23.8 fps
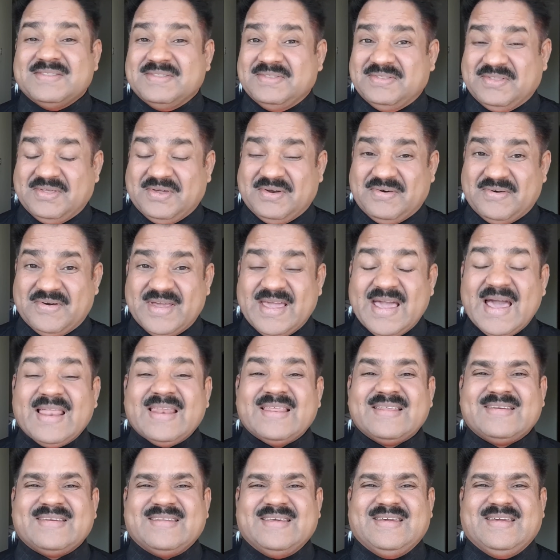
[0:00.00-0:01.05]
The
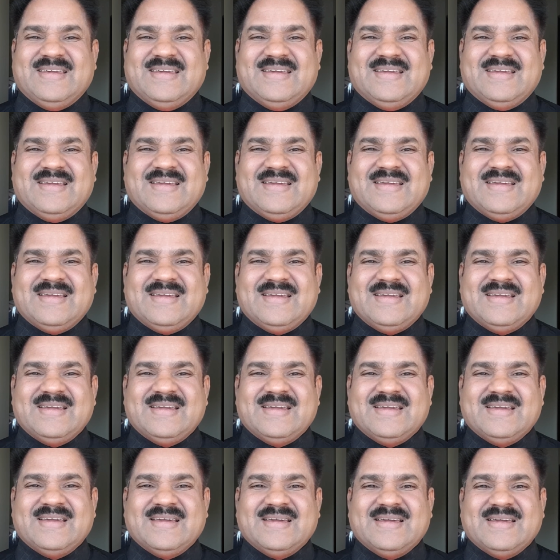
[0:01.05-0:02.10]
reality
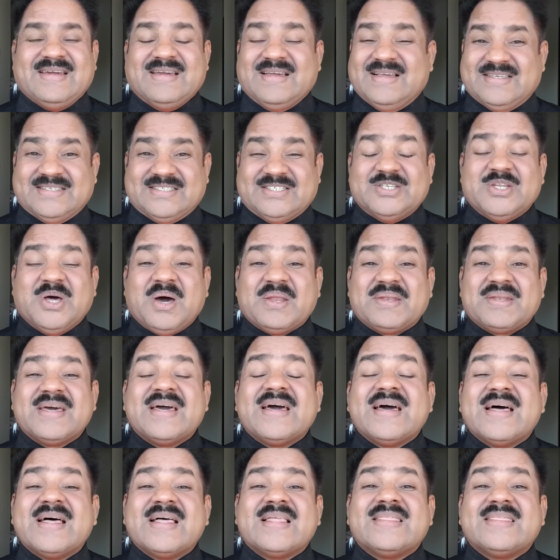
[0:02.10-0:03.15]
is not
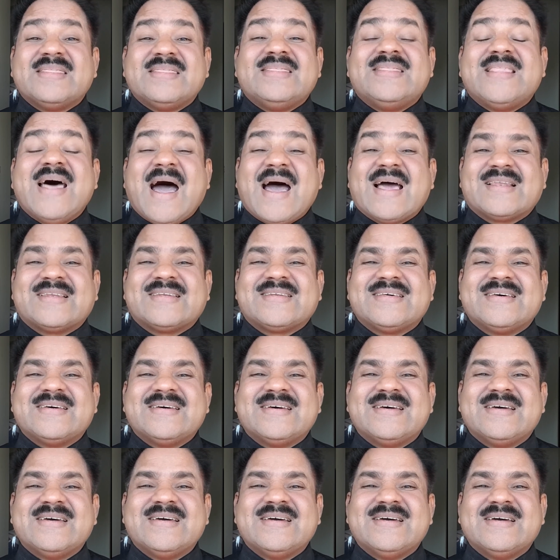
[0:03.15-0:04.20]
that
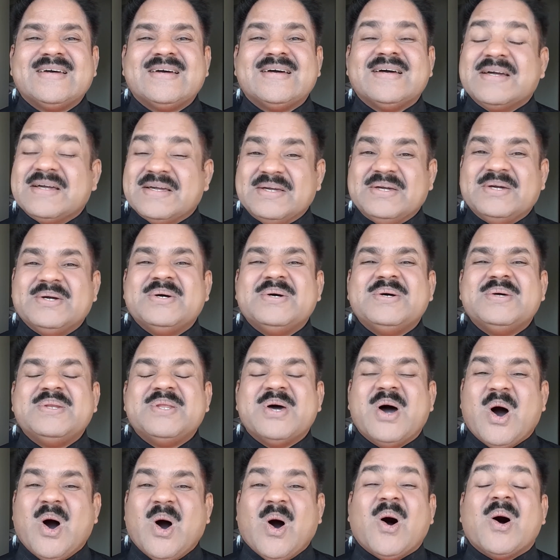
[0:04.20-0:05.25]

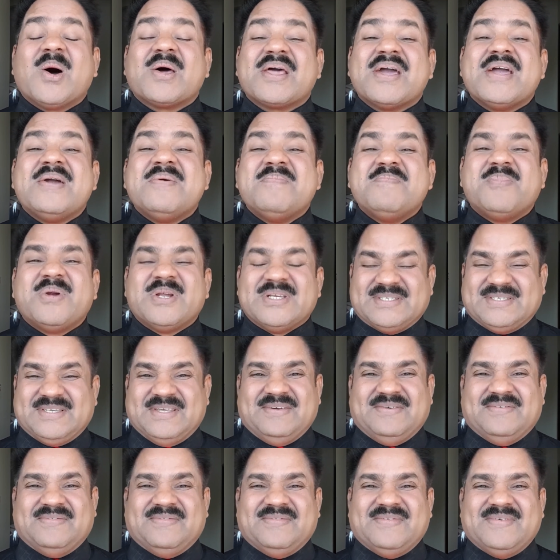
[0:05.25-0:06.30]
good or
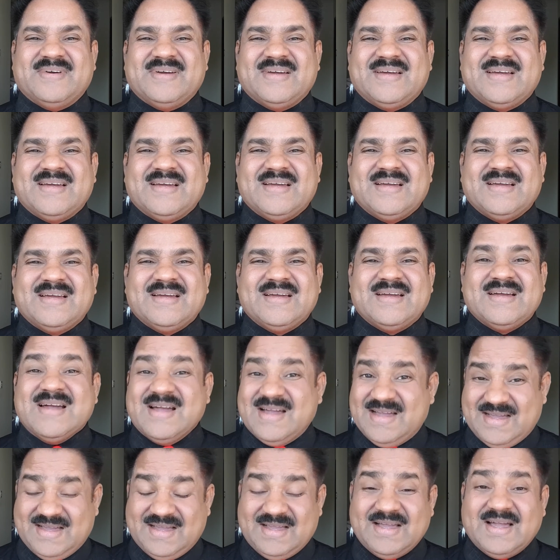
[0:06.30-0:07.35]
impressive.
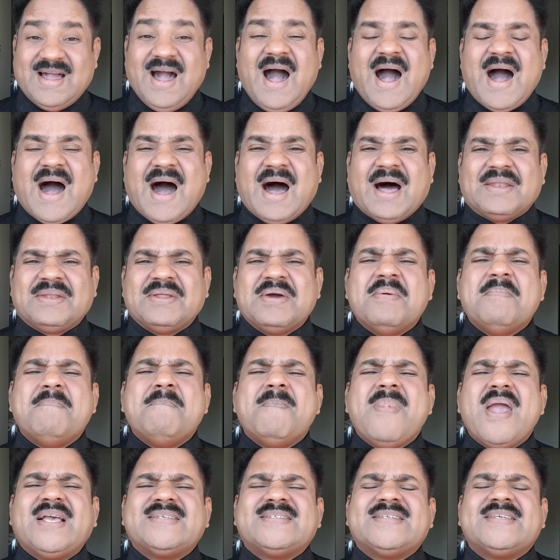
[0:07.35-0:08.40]
God
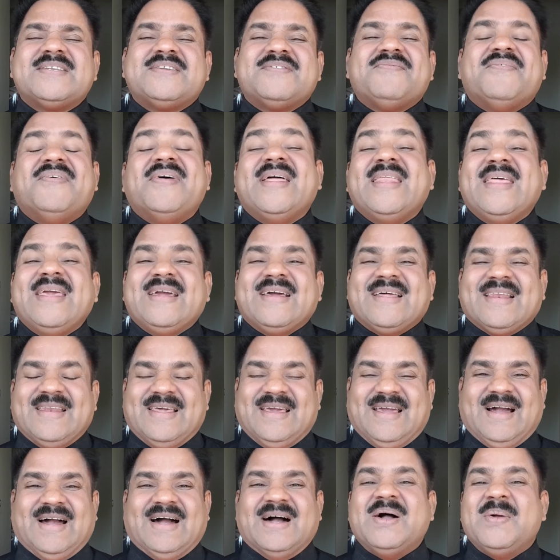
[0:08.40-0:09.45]
makes it very
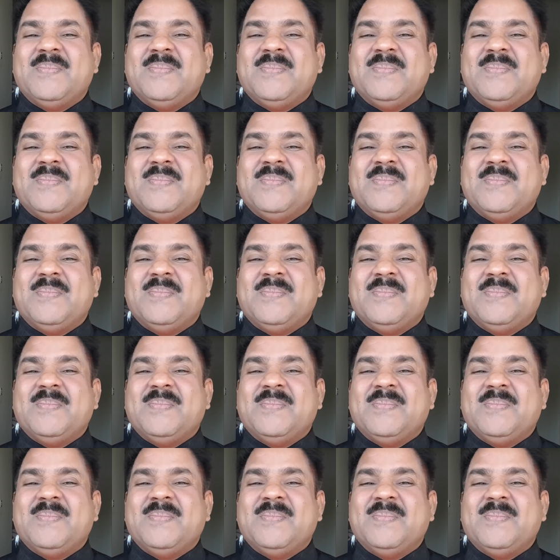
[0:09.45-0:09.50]
clear